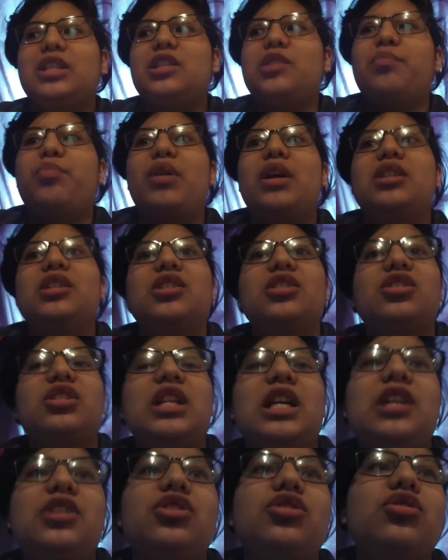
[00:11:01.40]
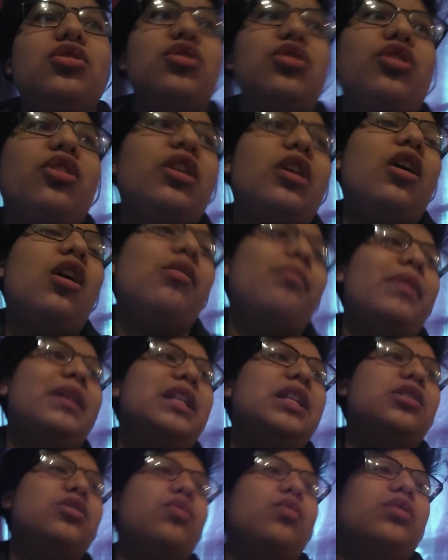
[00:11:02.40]
depressing stages on my
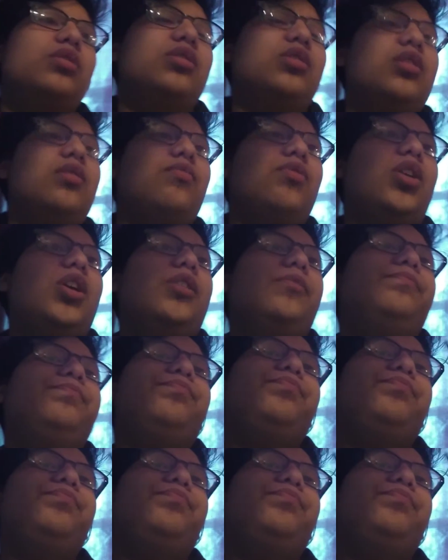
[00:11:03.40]
Discord server,